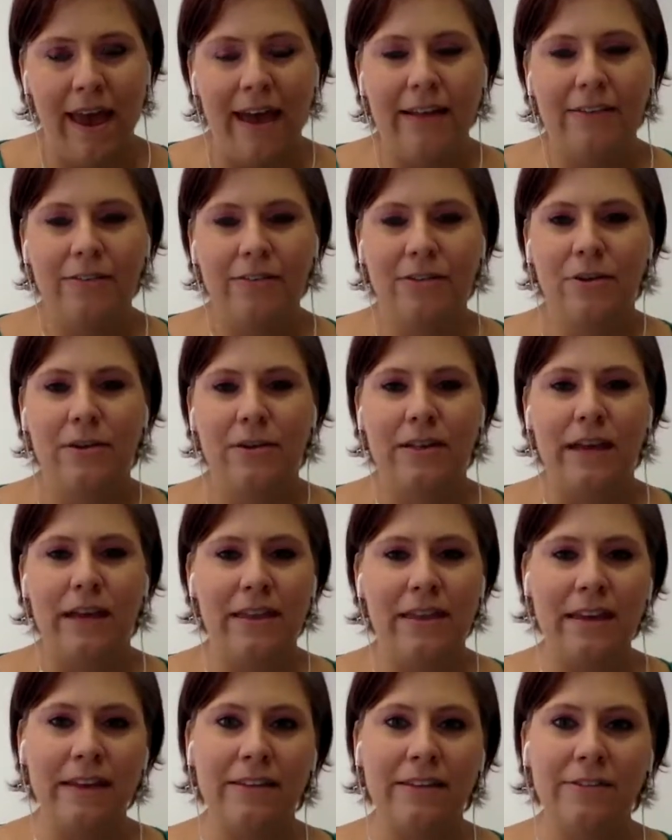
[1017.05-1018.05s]
And so I
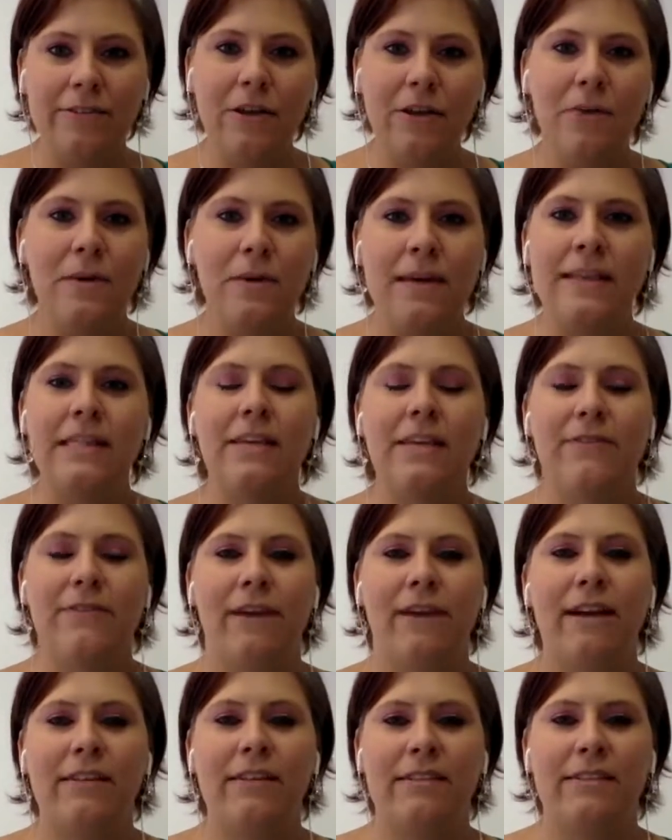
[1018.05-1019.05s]
think it's so easy for
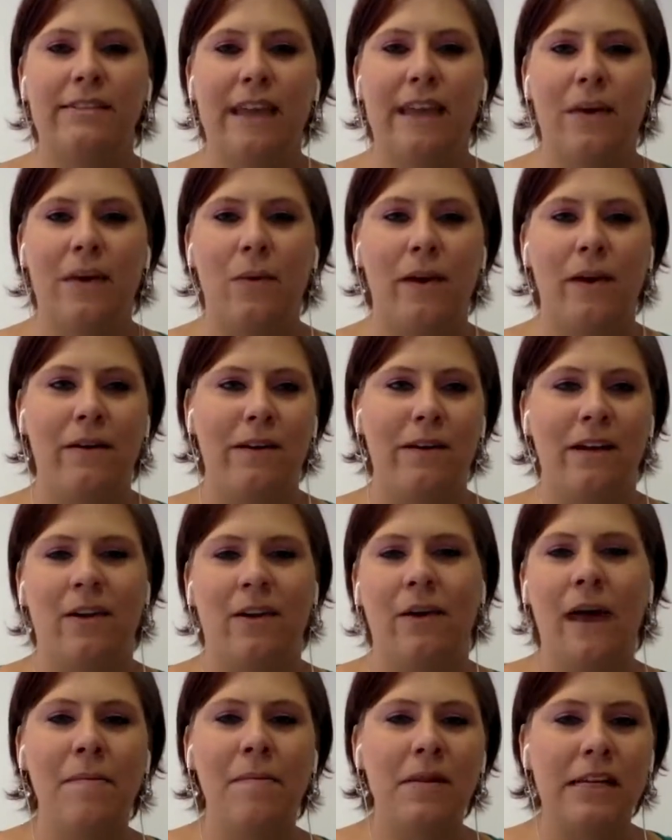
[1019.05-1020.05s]
us to say, well,
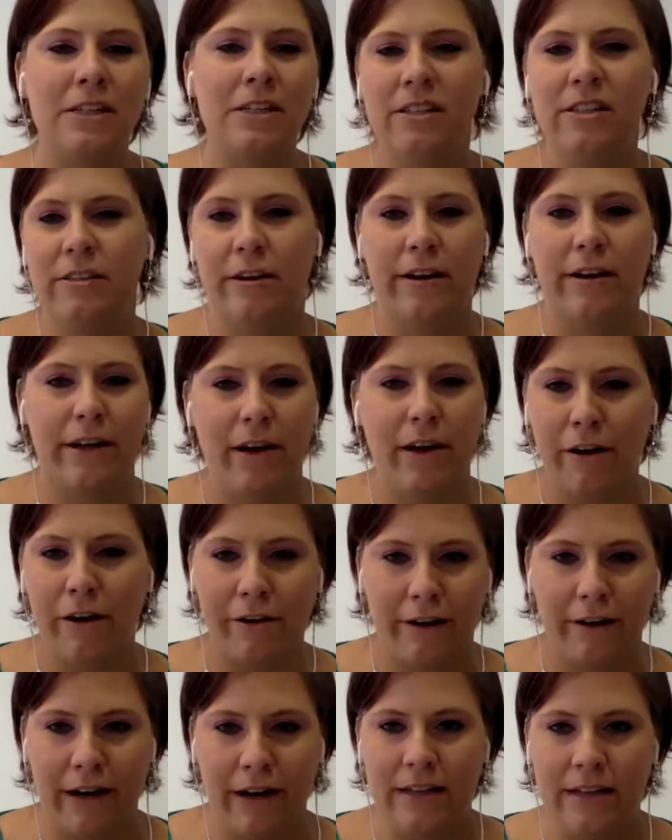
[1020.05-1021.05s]
Emily, she's already
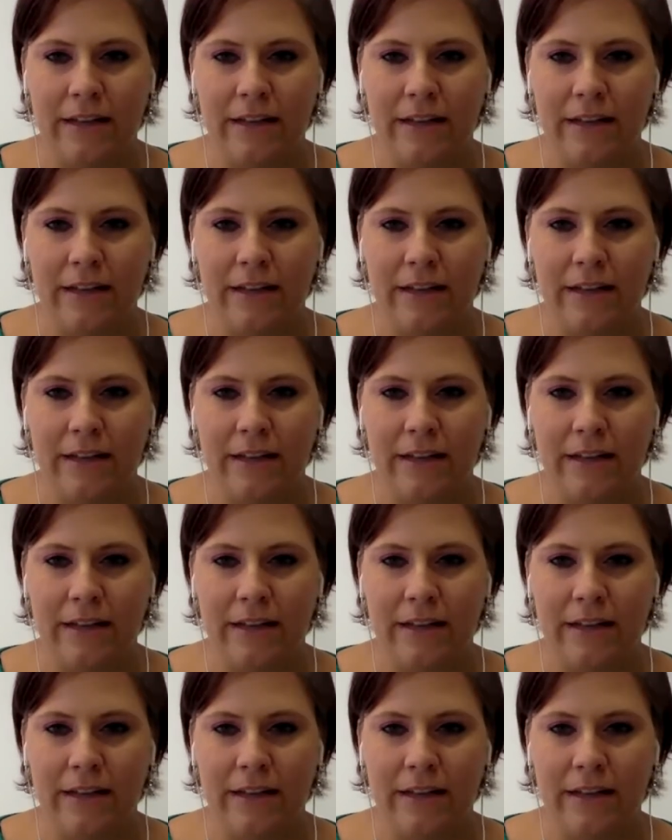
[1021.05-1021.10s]
conquering it,